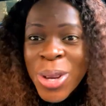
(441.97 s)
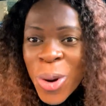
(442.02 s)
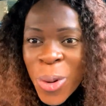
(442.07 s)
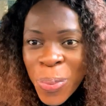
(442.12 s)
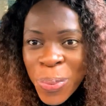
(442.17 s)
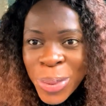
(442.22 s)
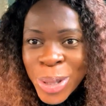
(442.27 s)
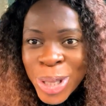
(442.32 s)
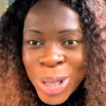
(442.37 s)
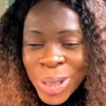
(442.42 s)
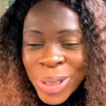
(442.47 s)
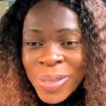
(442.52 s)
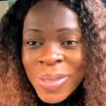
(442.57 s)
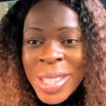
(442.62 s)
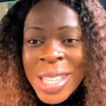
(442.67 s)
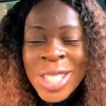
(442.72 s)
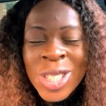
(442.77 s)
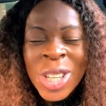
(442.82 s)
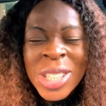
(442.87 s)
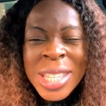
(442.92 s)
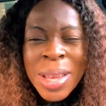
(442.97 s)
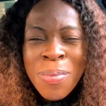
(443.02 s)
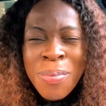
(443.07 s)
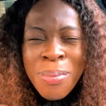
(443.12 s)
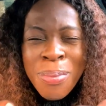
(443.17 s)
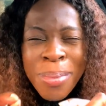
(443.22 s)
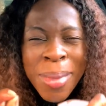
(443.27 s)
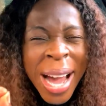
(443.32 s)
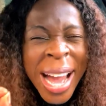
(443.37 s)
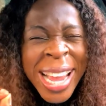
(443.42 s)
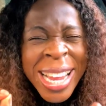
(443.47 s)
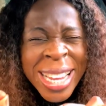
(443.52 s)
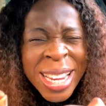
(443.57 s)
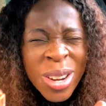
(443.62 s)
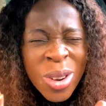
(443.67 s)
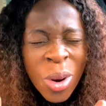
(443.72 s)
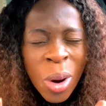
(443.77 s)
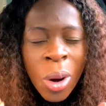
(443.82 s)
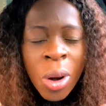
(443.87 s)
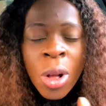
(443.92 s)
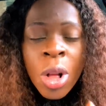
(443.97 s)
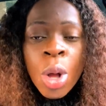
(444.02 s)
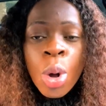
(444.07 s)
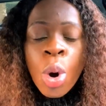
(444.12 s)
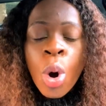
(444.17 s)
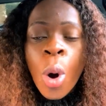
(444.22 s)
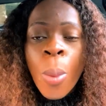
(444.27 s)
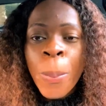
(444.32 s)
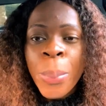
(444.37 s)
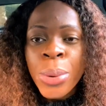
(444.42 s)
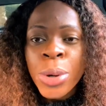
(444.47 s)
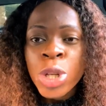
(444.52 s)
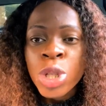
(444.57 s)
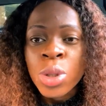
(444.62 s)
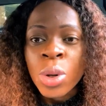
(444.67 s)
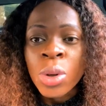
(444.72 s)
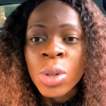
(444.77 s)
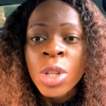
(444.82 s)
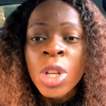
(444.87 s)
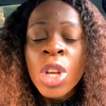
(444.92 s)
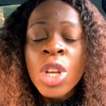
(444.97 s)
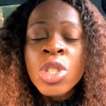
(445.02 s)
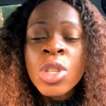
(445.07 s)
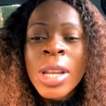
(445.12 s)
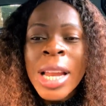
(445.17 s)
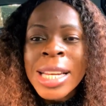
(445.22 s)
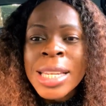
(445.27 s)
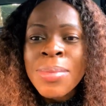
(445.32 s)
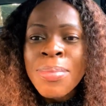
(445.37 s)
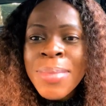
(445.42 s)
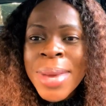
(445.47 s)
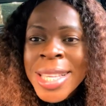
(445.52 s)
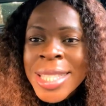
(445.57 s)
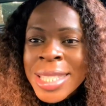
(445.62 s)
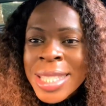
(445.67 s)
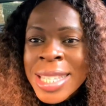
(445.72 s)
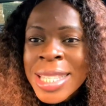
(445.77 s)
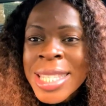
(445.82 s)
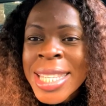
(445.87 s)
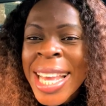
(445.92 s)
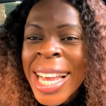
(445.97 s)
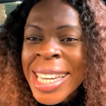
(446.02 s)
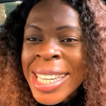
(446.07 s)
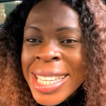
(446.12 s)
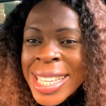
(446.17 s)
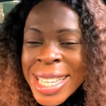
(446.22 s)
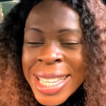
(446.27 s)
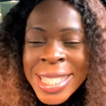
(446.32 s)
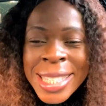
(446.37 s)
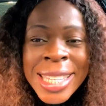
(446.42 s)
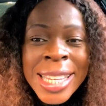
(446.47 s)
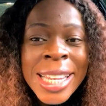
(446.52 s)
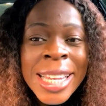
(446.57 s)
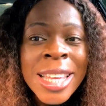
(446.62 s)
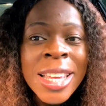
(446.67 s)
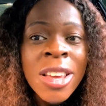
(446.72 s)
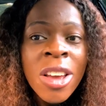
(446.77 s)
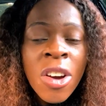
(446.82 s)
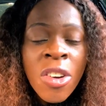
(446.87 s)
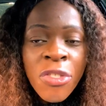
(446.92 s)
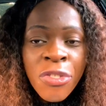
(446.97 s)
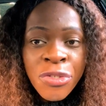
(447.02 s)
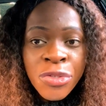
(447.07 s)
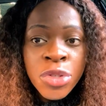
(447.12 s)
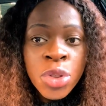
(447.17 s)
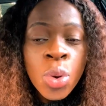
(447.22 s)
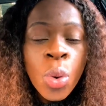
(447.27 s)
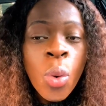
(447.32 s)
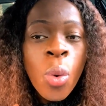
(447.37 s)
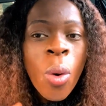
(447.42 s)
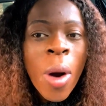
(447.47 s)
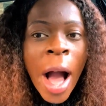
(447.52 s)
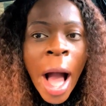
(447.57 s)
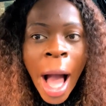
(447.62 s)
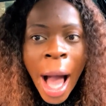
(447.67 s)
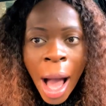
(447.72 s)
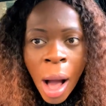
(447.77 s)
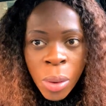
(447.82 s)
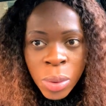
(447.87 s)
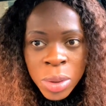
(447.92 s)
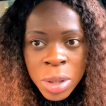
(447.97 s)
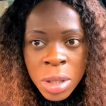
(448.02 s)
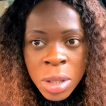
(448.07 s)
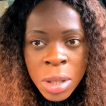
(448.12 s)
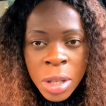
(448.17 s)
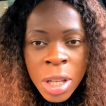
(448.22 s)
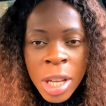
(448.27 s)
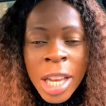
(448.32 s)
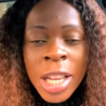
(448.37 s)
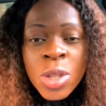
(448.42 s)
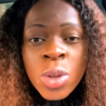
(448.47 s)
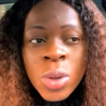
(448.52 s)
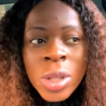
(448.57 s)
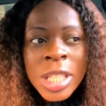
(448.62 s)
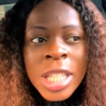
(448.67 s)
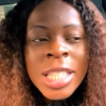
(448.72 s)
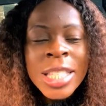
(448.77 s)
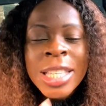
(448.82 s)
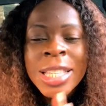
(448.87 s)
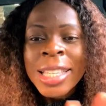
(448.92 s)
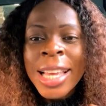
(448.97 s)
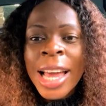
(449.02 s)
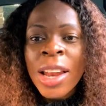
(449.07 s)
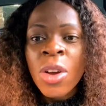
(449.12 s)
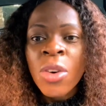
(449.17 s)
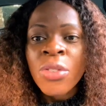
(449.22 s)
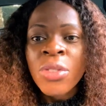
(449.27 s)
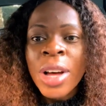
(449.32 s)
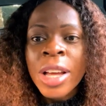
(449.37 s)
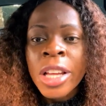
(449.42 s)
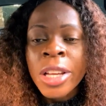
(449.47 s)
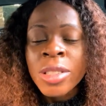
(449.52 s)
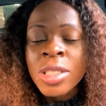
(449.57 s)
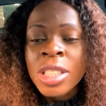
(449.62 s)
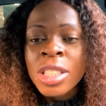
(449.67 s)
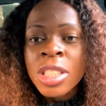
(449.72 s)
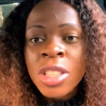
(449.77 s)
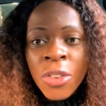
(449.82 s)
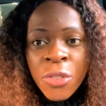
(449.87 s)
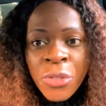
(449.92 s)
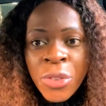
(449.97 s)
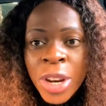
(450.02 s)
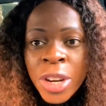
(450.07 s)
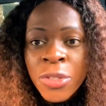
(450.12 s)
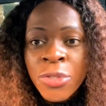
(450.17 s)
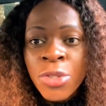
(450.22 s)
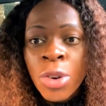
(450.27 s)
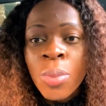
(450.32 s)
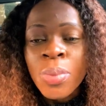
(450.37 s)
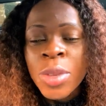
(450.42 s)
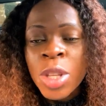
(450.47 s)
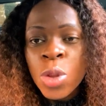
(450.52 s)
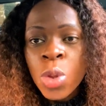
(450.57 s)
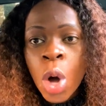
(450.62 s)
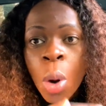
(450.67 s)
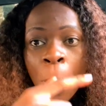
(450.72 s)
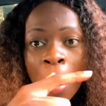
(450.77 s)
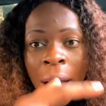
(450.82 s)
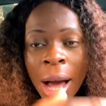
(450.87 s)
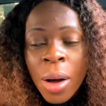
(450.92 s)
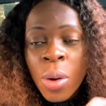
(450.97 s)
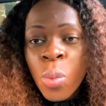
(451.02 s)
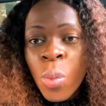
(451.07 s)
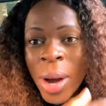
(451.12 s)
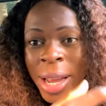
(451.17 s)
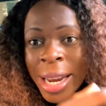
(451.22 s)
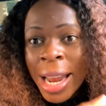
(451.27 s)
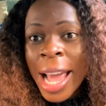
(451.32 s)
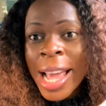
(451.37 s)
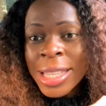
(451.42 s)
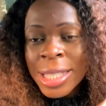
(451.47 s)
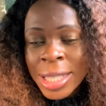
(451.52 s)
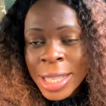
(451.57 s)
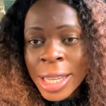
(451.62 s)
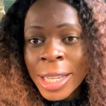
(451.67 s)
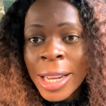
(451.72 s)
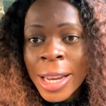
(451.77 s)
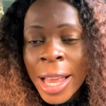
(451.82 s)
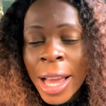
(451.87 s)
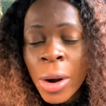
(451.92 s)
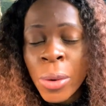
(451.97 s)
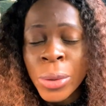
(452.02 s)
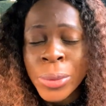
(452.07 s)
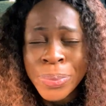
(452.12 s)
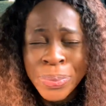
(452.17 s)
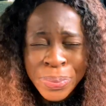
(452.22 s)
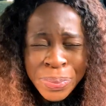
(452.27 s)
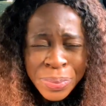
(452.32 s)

operation. It's just a minor operation so that the menses can easily flow out. So this is kind of different from the normal one I said earlier on.